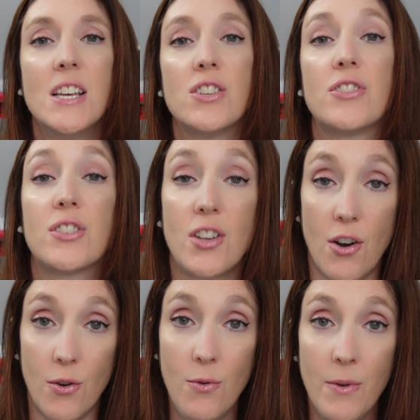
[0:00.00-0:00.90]

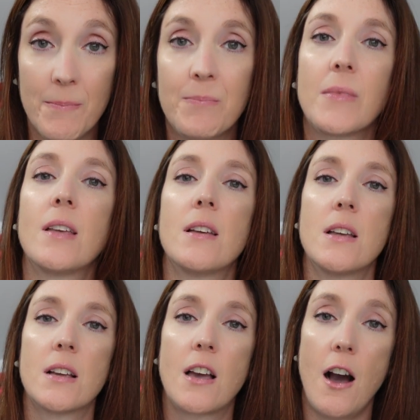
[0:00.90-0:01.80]
So
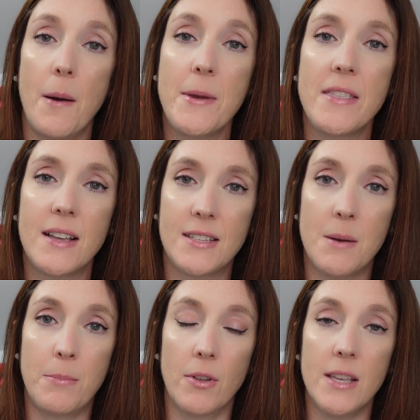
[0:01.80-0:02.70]
copy that
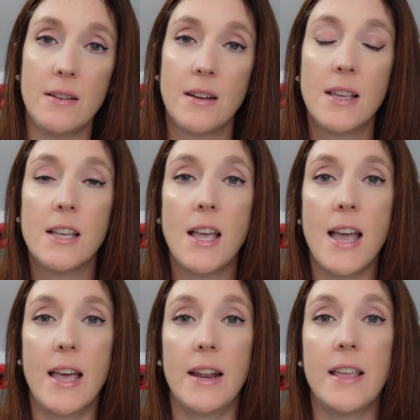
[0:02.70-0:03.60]
template
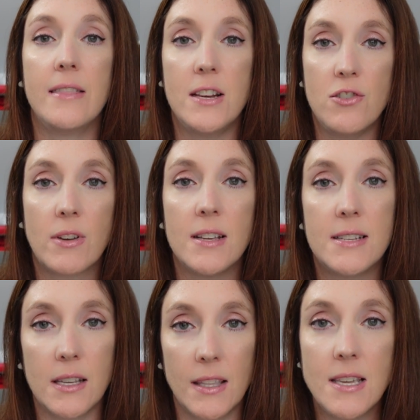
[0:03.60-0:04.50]
and then you can
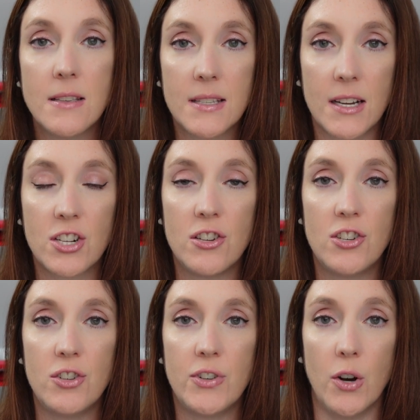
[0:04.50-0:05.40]
delete the
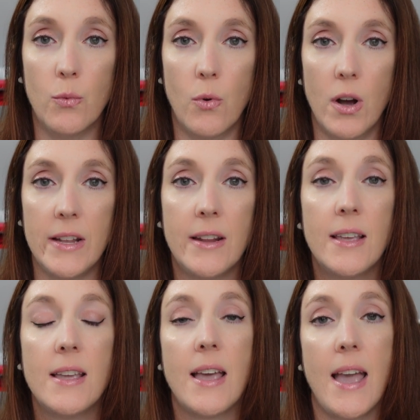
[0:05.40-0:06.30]
sections you don't want,
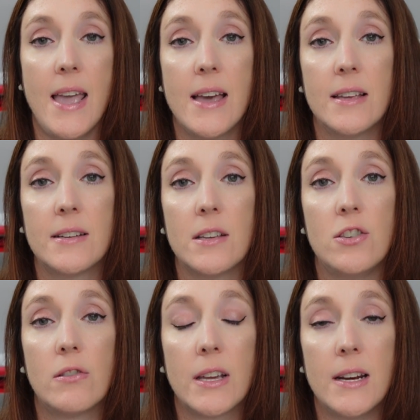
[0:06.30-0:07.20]
and
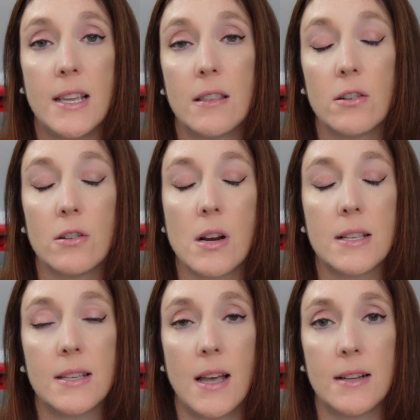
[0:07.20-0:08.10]
you can either
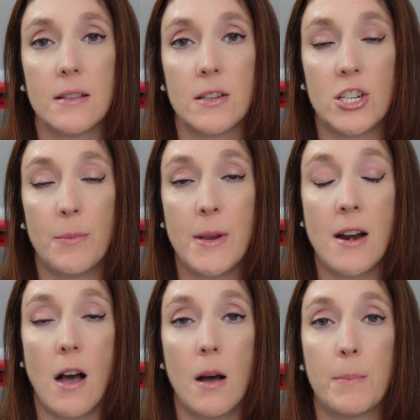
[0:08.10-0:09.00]
set the shipping
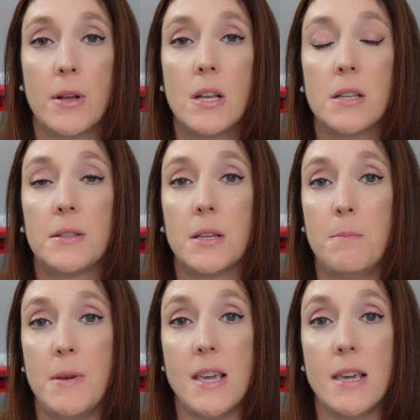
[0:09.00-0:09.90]
up to
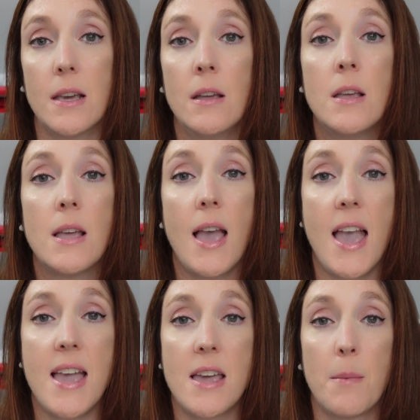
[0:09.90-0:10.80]
be
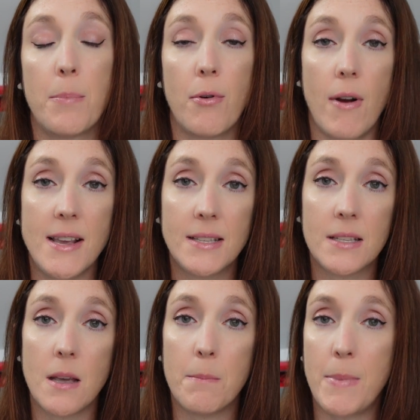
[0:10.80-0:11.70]
a
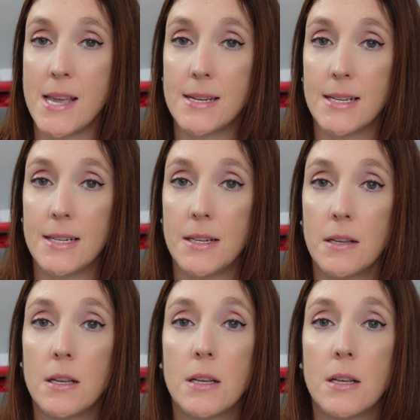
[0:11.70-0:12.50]
price banded